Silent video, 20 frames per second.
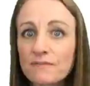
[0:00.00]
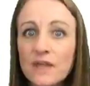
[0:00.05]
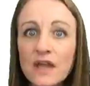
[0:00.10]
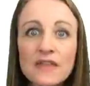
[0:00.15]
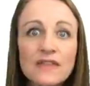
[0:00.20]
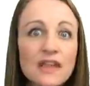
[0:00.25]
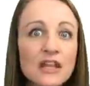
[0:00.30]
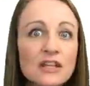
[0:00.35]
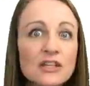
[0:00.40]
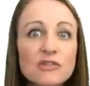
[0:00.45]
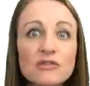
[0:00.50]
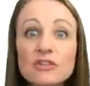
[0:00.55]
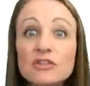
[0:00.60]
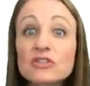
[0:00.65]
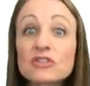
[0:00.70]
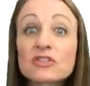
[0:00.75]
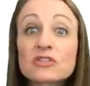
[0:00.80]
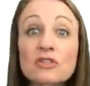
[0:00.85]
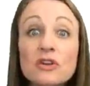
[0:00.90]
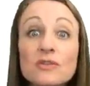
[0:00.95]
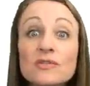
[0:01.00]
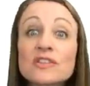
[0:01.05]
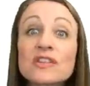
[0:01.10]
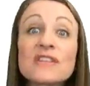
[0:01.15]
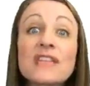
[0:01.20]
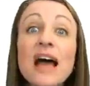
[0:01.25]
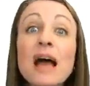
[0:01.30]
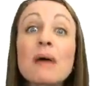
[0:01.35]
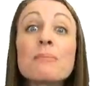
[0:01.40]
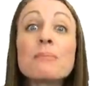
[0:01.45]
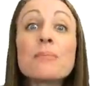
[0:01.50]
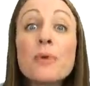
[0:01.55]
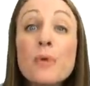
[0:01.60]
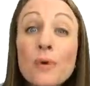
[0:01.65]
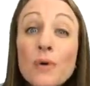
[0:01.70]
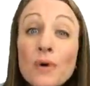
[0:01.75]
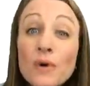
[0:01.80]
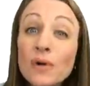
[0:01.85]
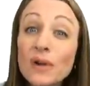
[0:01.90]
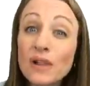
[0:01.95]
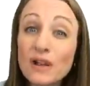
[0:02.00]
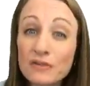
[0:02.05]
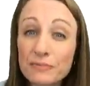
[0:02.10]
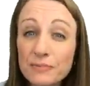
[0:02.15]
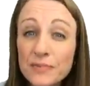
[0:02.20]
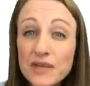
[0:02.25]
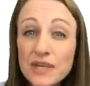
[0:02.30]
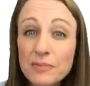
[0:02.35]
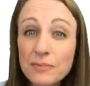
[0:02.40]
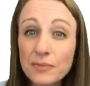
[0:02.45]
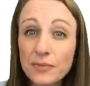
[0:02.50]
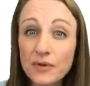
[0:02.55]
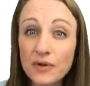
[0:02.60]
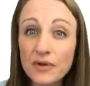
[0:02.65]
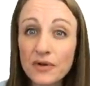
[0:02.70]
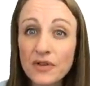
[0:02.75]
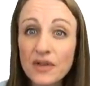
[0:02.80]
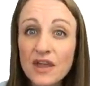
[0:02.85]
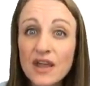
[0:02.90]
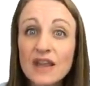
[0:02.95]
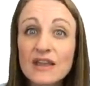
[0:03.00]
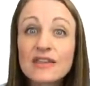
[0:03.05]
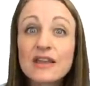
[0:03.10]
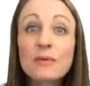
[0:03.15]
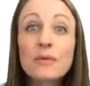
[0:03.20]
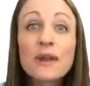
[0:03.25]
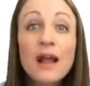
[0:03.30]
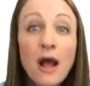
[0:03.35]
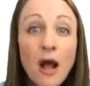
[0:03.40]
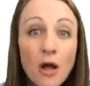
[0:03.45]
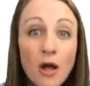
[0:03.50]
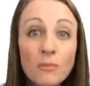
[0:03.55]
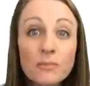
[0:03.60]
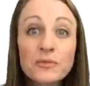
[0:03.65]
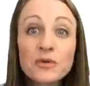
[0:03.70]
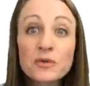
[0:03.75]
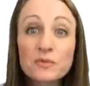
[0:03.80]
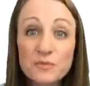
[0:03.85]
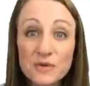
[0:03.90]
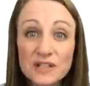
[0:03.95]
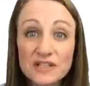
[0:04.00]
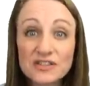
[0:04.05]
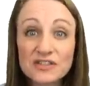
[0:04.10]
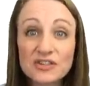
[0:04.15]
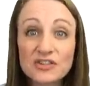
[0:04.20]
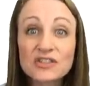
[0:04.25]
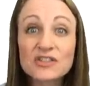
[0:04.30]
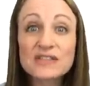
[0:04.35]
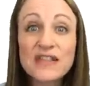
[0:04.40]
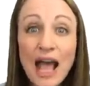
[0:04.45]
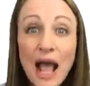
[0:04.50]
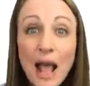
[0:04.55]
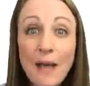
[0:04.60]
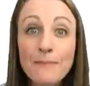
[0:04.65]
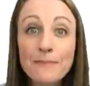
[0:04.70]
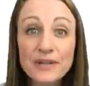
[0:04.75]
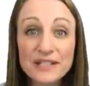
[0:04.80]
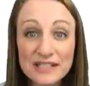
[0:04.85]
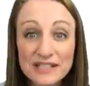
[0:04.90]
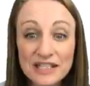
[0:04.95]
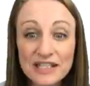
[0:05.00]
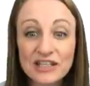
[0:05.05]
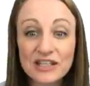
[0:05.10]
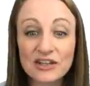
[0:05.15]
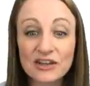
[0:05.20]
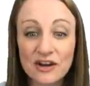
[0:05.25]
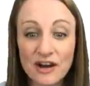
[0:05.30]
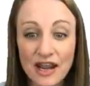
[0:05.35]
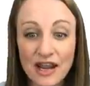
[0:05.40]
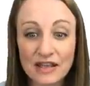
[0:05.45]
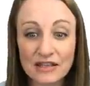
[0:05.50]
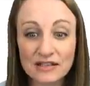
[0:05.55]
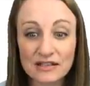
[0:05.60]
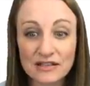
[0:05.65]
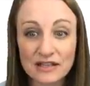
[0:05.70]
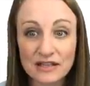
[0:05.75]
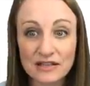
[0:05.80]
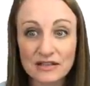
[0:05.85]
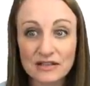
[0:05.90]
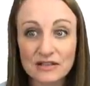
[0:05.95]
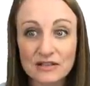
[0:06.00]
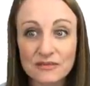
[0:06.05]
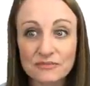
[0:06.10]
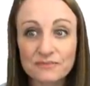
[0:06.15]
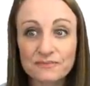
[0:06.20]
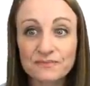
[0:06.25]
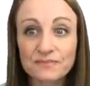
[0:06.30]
And then you could just go to that pool of people that would help you research that particular ancestor.